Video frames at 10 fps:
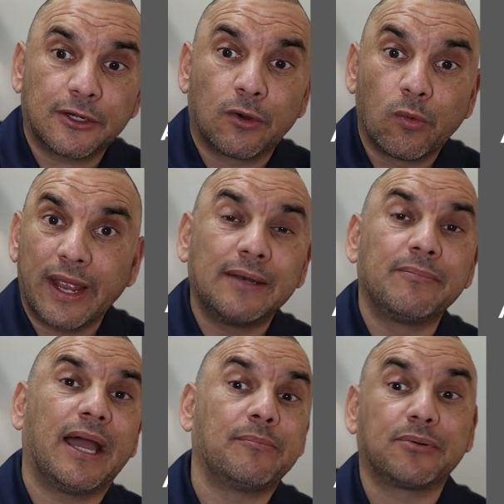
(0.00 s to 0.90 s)
that are ran
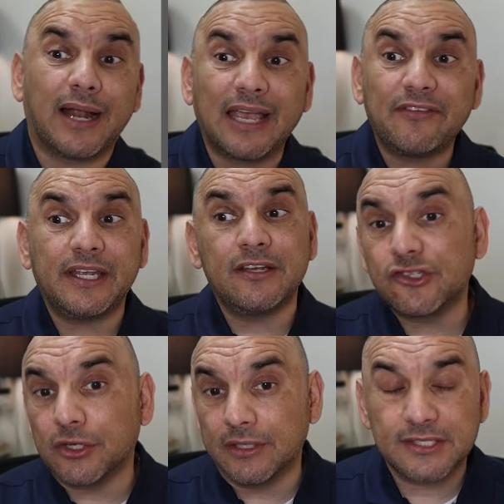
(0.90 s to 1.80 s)
by private
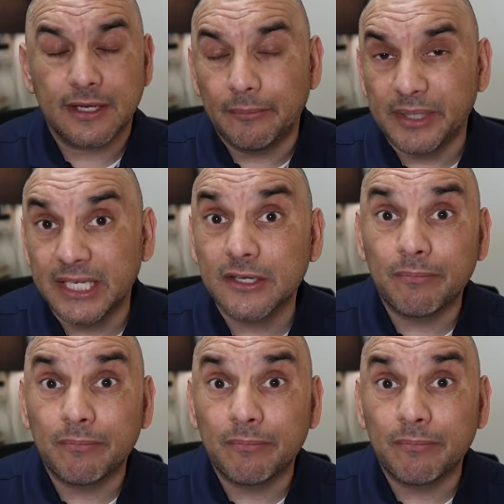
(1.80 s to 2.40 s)
insurance companies